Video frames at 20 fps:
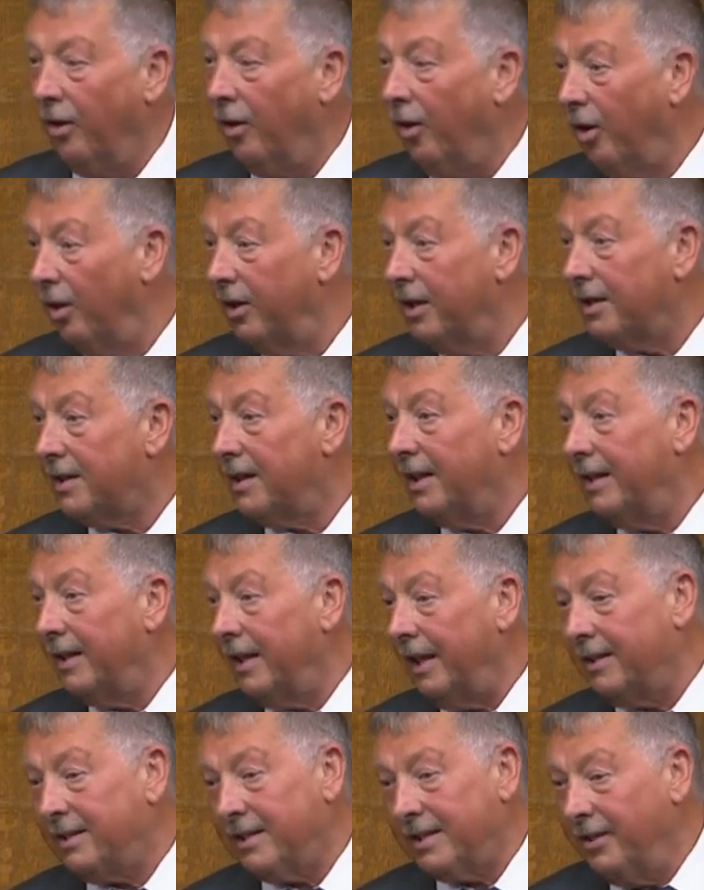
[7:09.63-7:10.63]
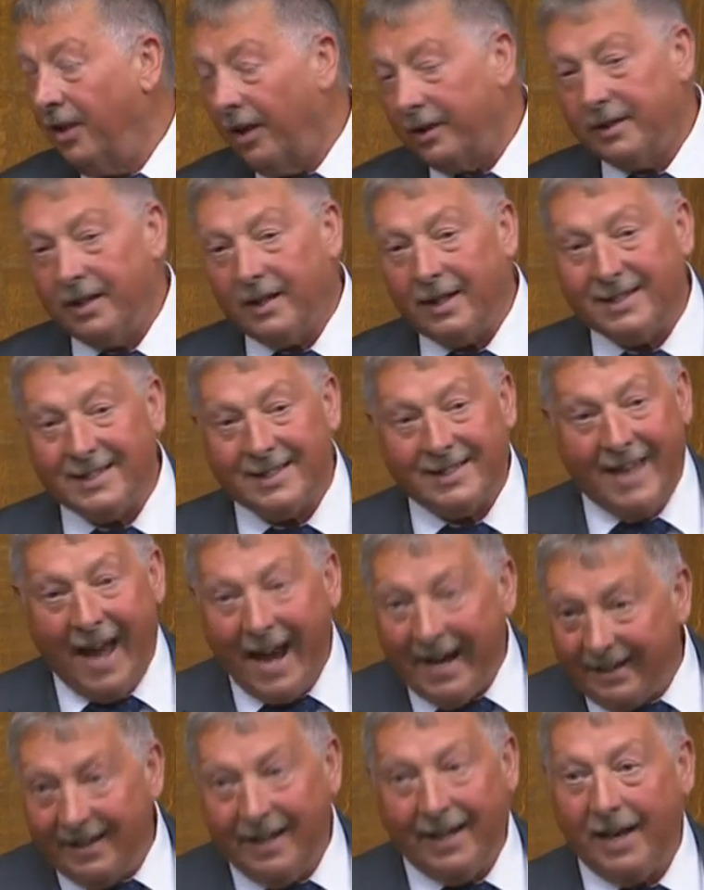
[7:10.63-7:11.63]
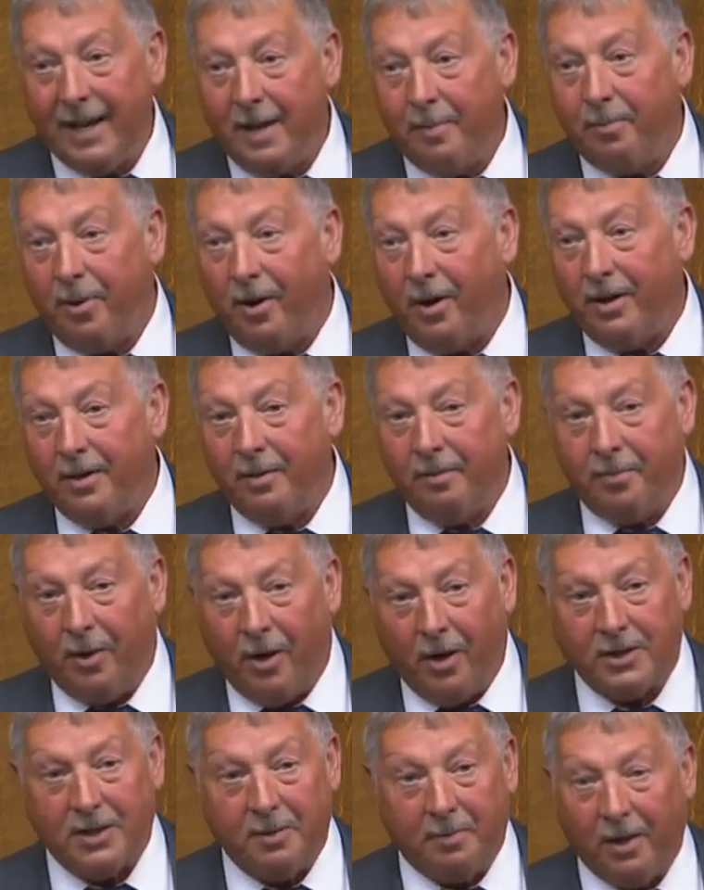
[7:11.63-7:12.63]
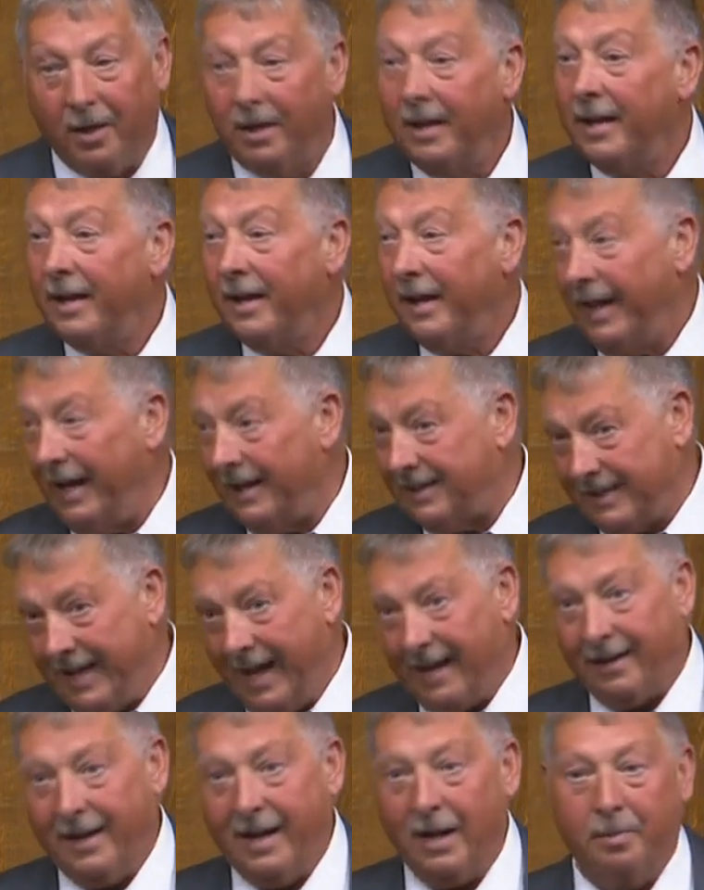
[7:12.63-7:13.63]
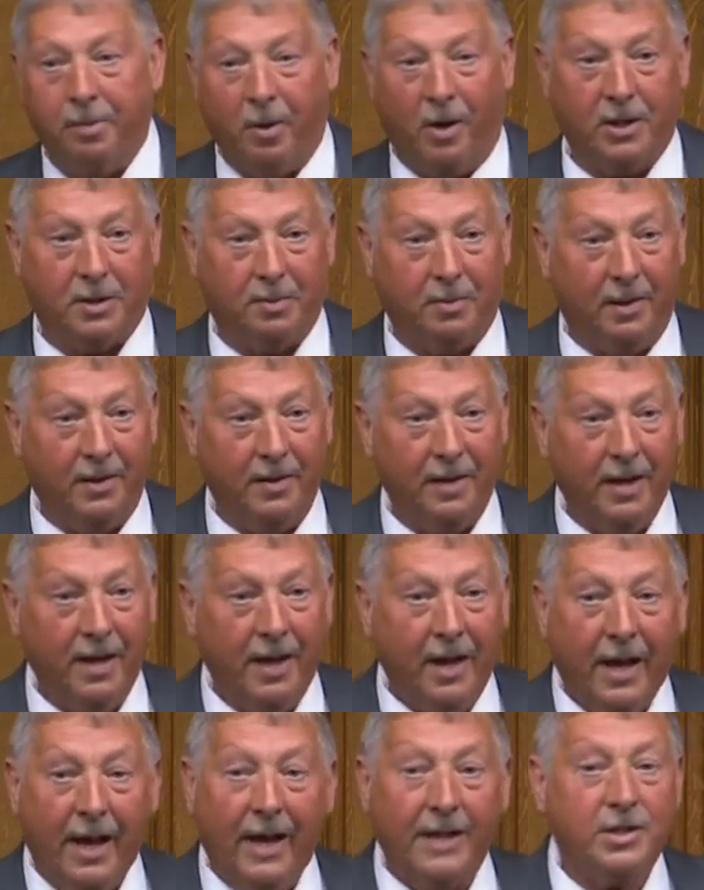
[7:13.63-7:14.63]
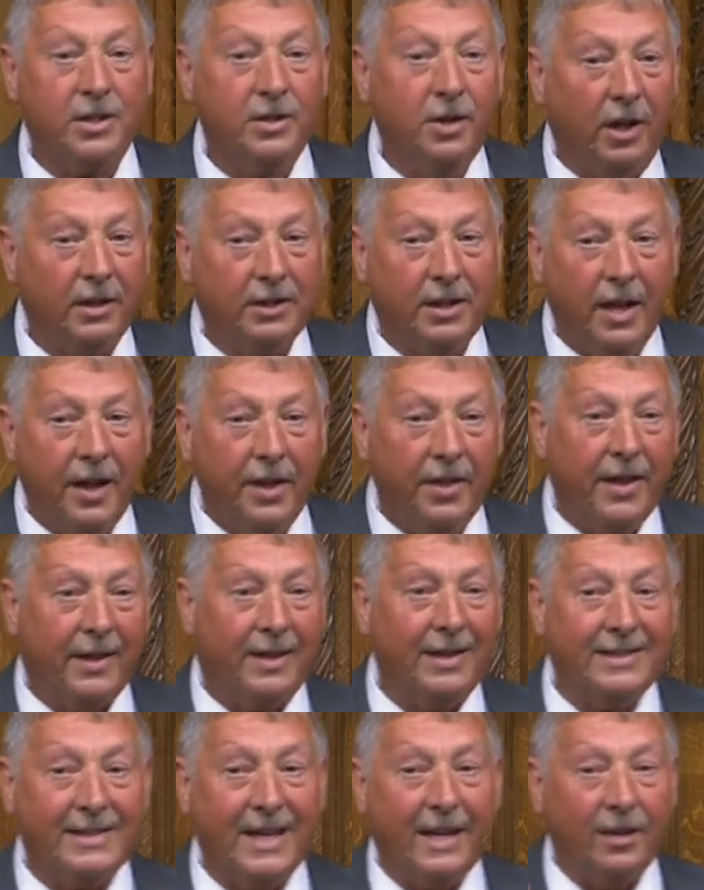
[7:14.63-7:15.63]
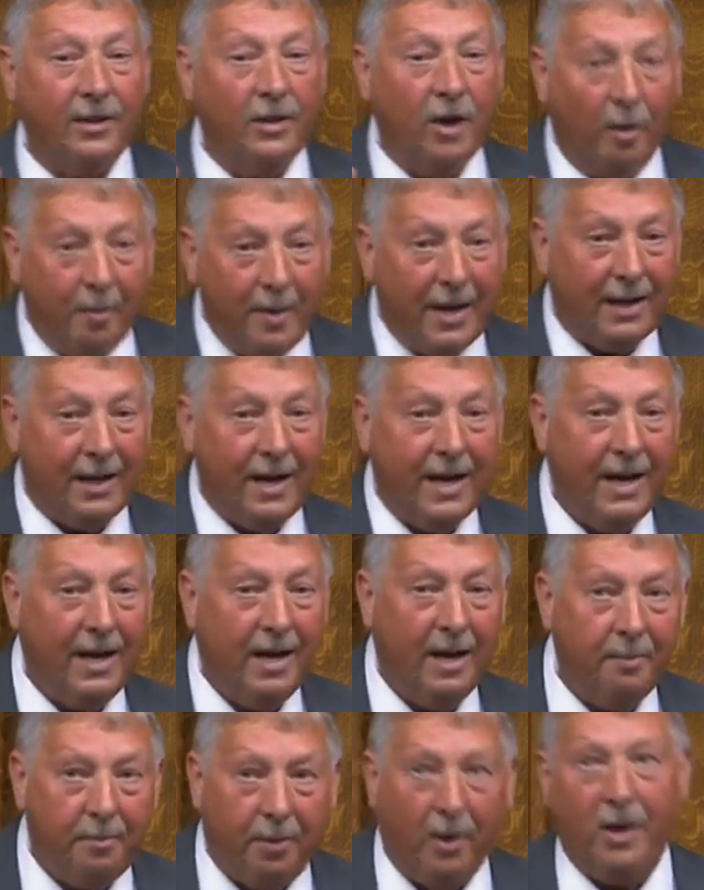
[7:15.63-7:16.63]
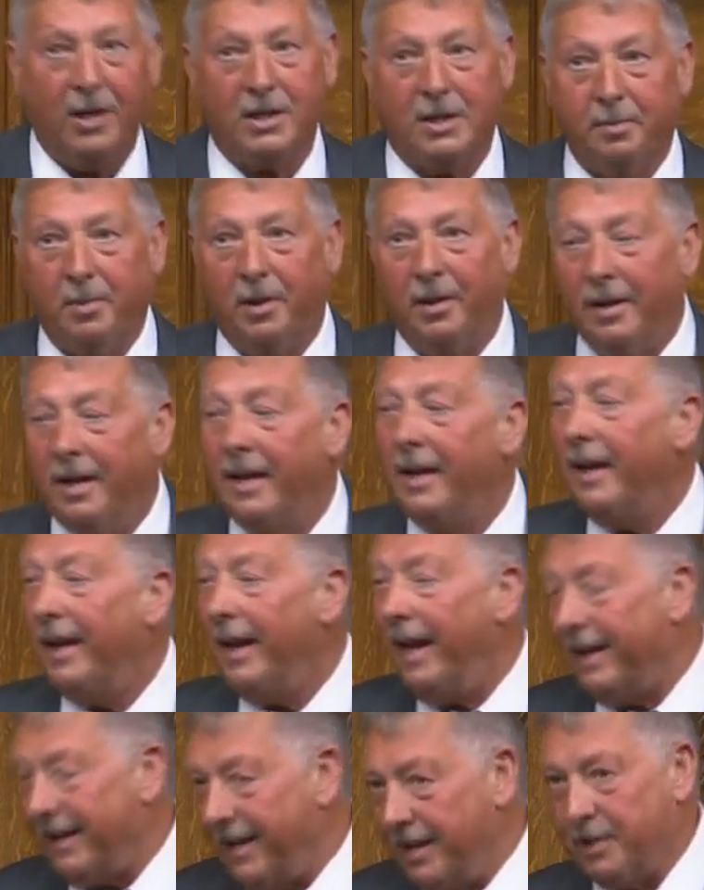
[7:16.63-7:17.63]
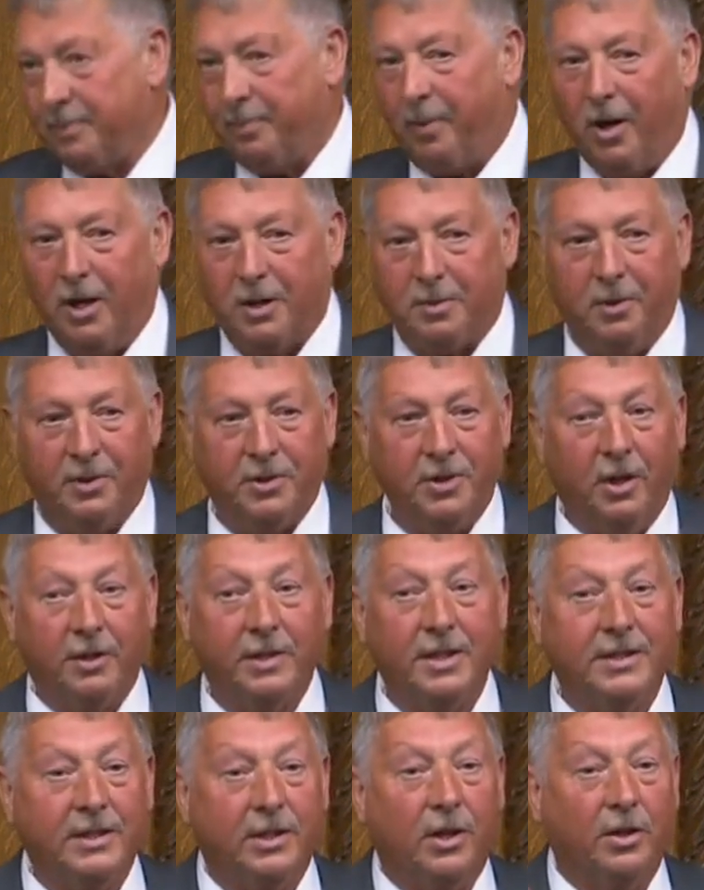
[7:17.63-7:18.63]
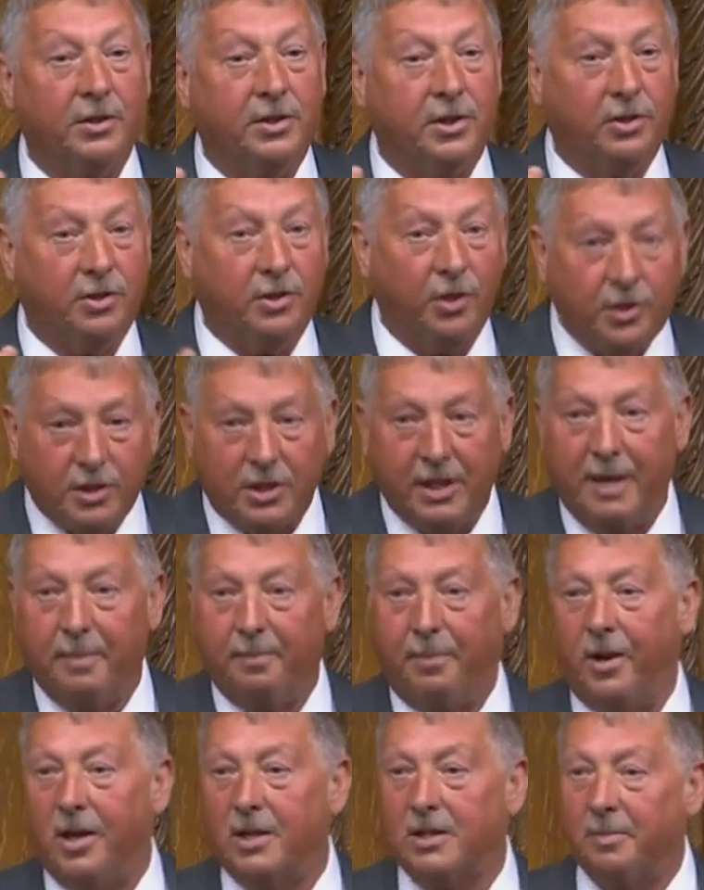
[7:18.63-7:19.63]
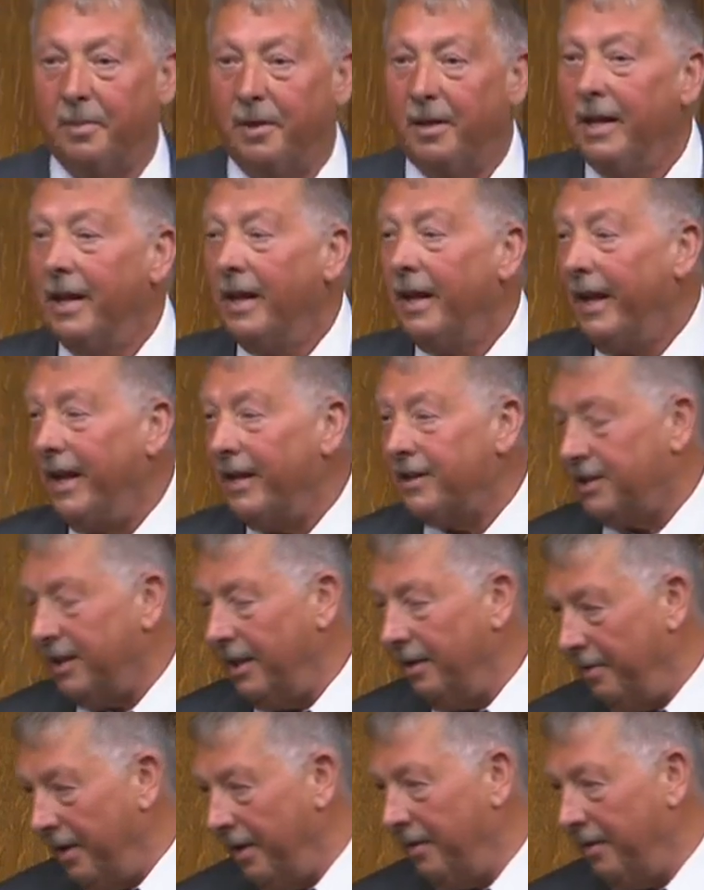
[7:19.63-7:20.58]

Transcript: It's not that it's technically impossible, it's technically possible. It's not that it's economically impossible, it is possible. It's not that it's constitutionally impossible, it's